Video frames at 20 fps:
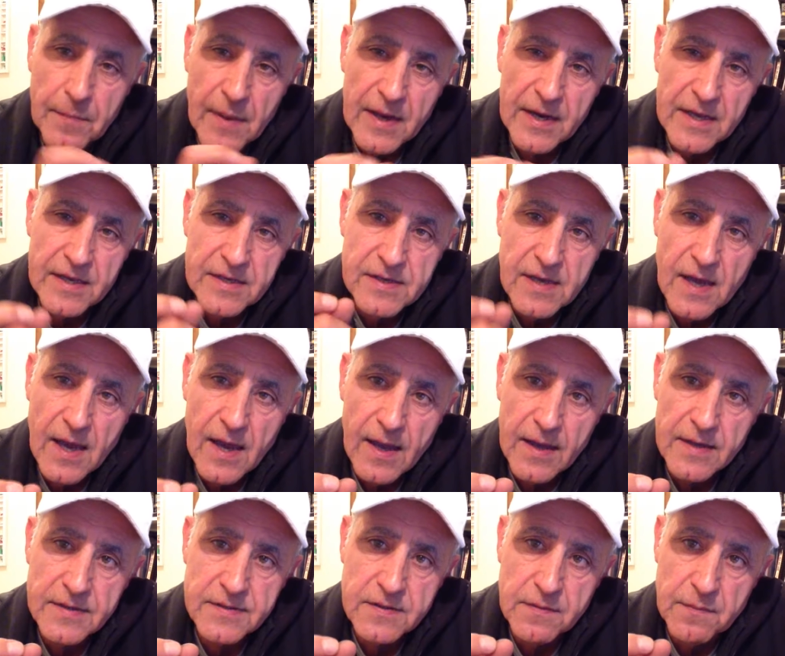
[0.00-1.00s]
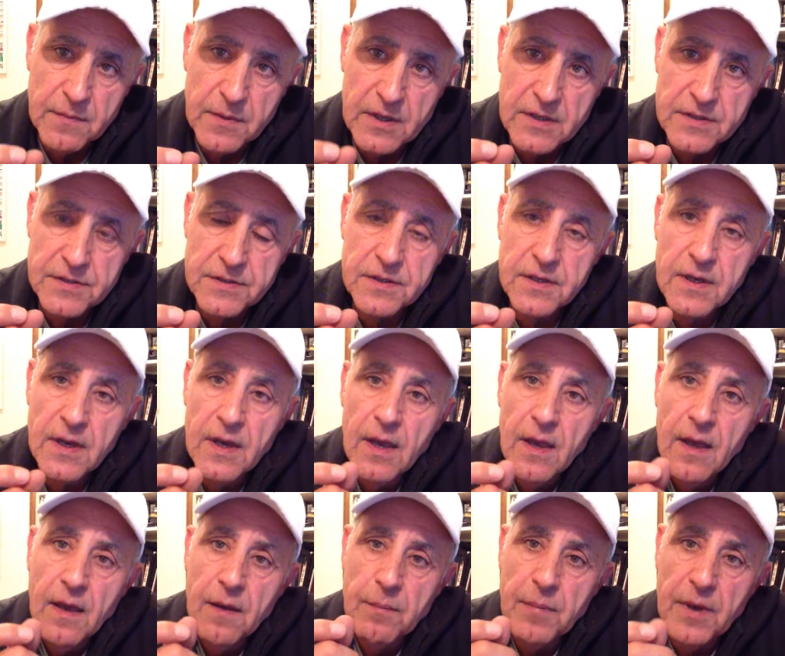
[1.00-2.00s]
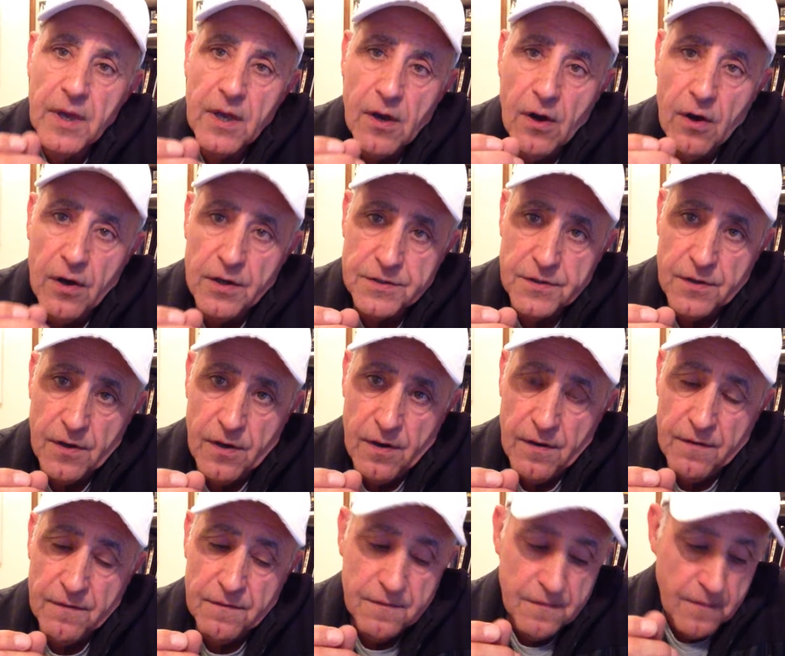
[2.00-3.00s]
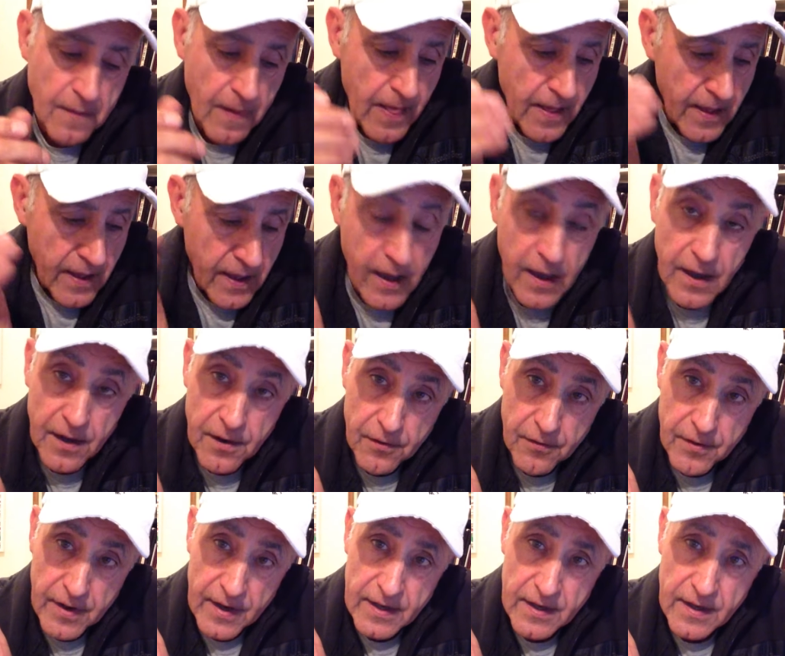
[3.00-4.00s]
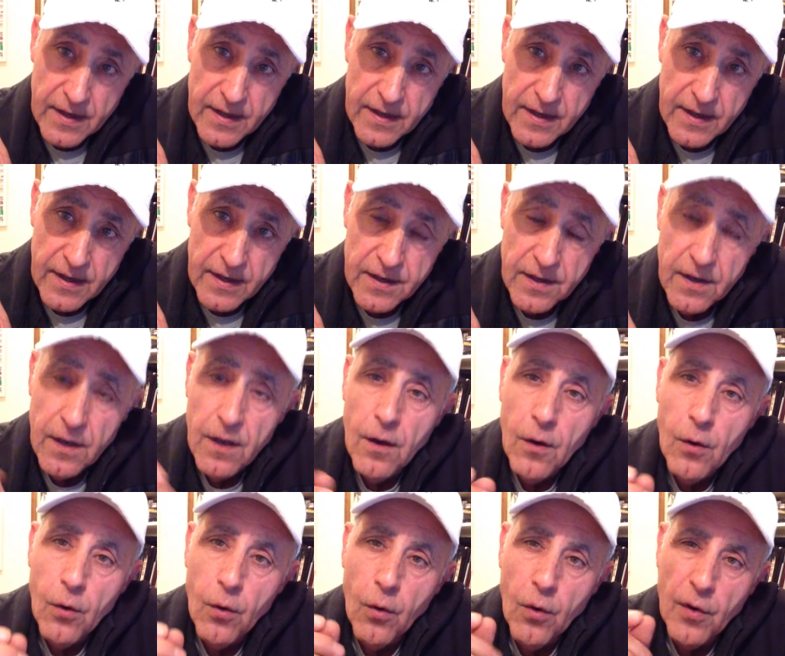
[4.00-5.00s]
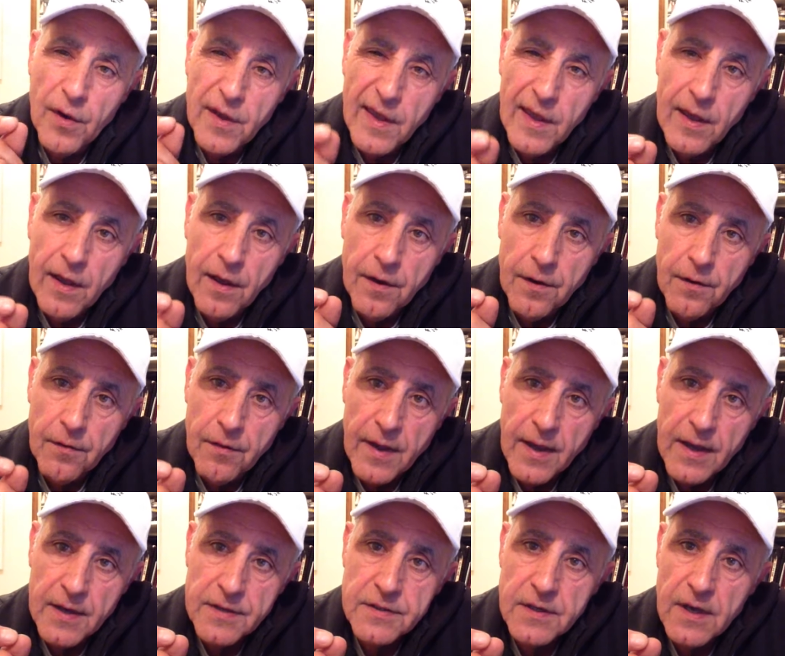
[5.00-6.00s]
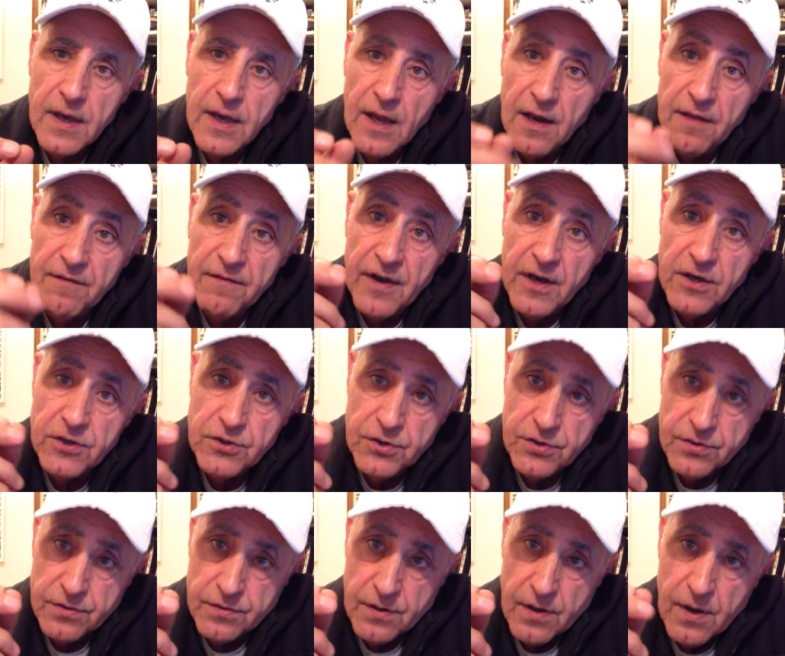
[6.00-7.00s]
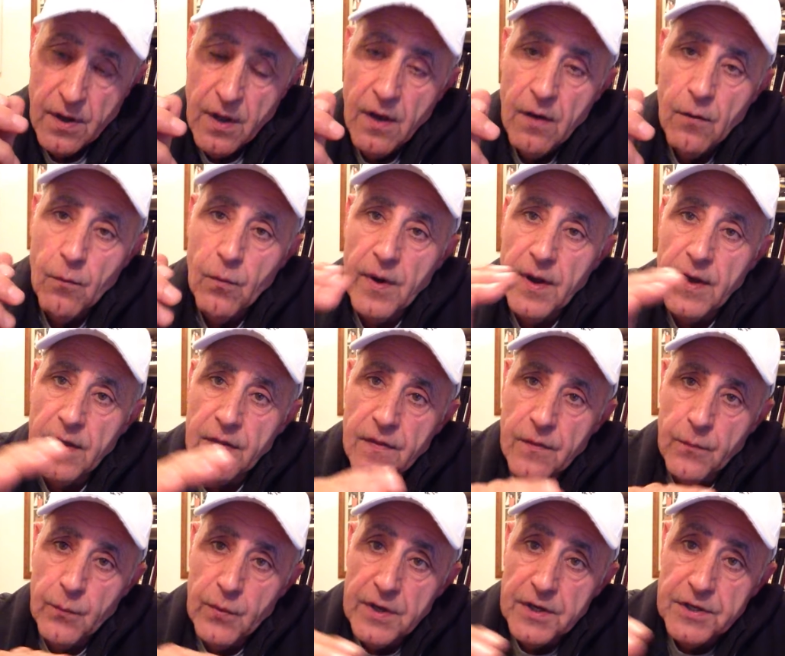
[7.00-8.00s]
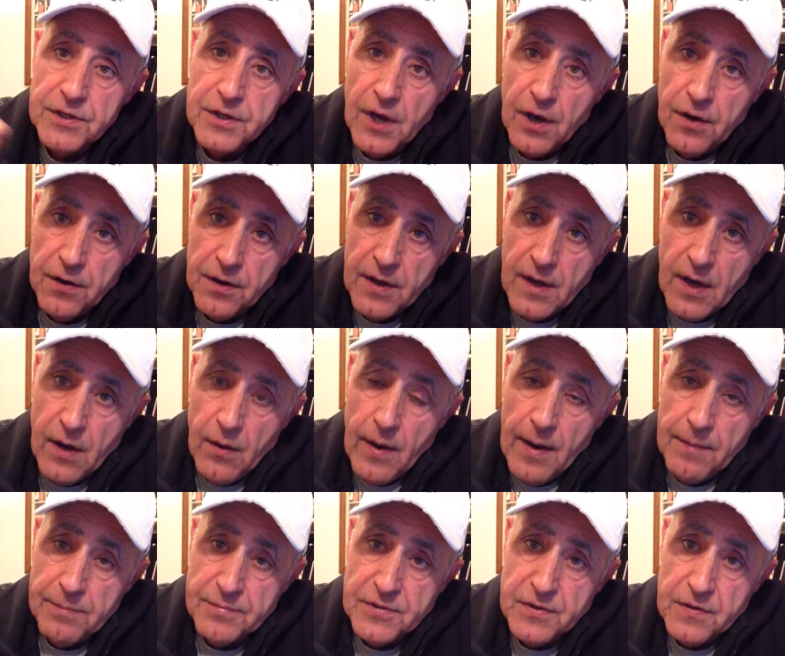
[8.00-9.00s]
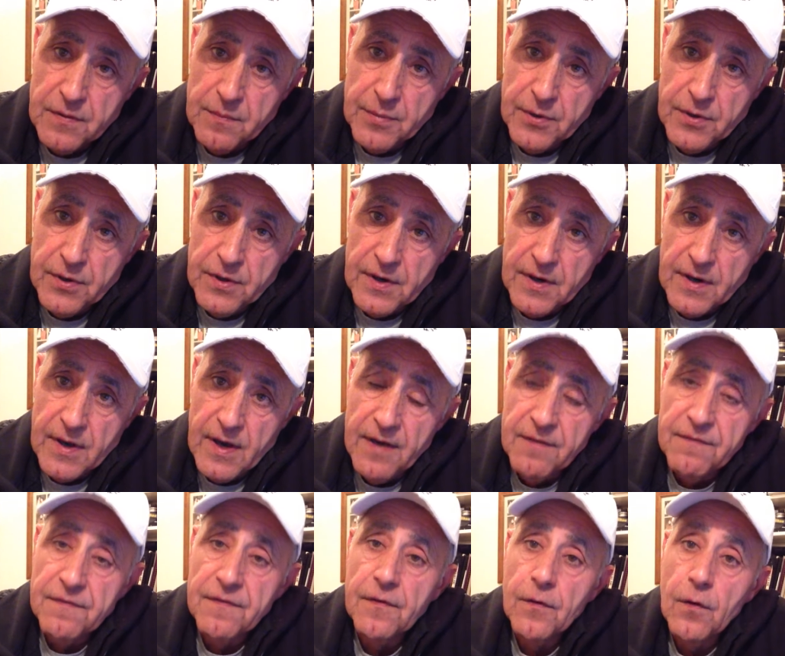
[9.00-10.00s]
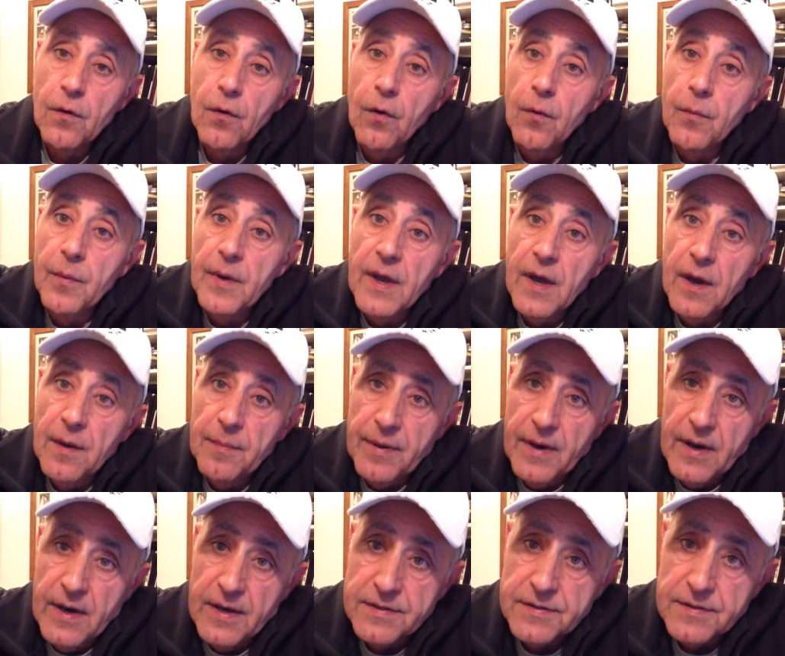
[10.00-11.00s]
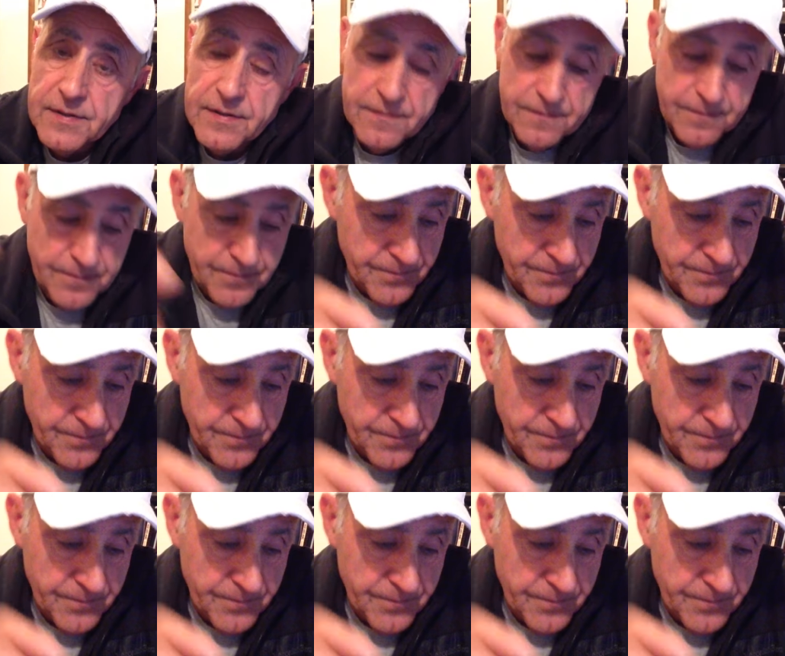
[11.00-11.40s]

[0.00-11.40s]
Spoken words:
many targets are missed because of incorrect lead or incorrect elevation, whether we don't go up to the bird enough or we go past it.